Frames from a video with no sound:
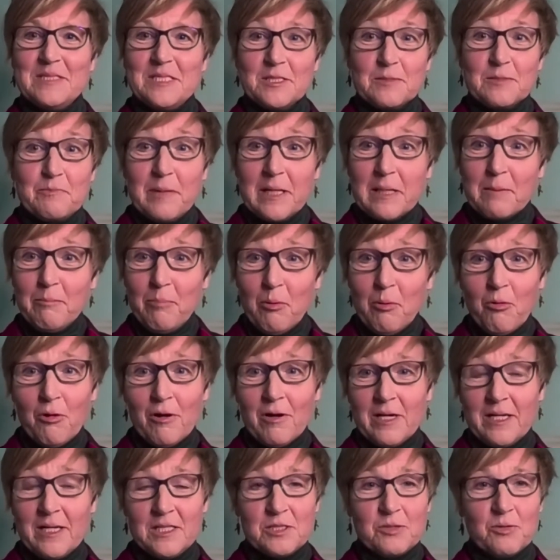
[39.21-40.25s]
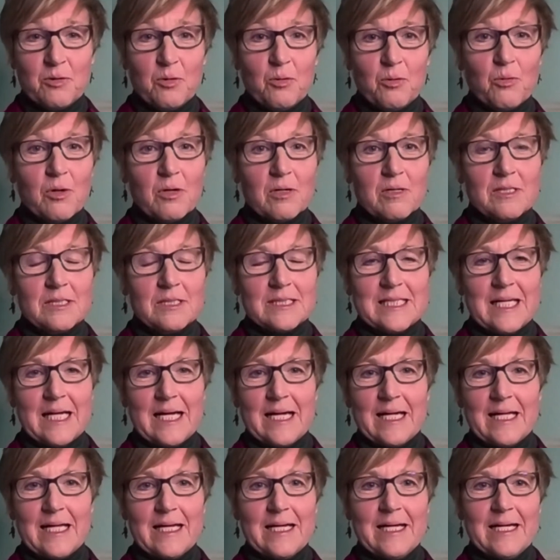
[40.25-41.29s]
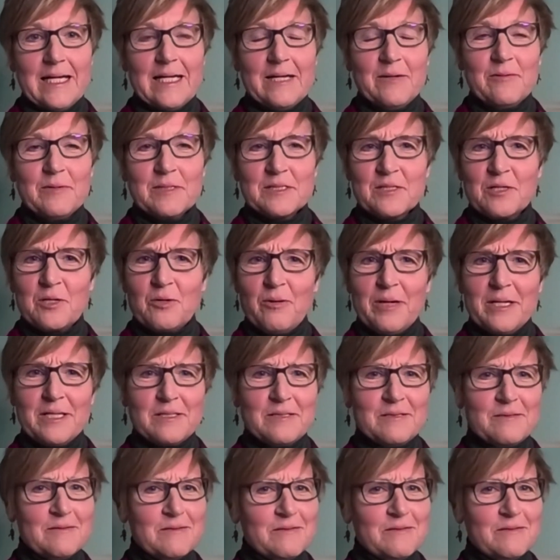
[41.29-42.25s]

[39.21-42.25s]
just being born into a world that uh, wasn't quite